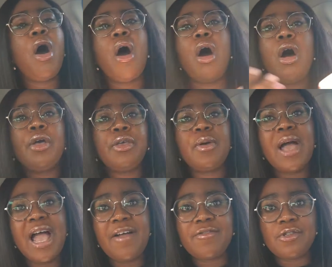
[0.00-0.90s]
All you
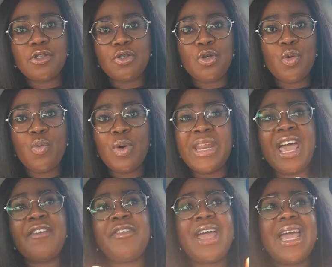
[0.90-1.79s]
have to do
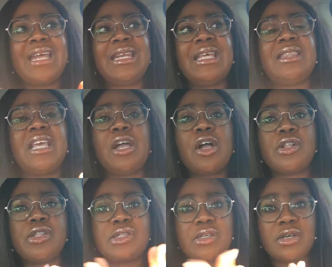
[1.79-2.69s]
whenever anything
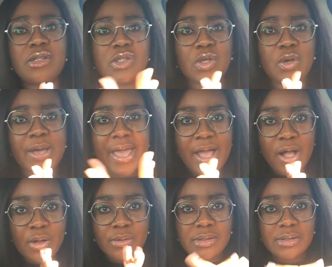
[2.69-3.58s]
concerns your
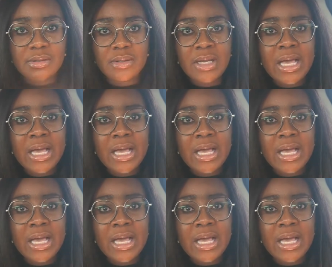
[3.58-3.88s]
health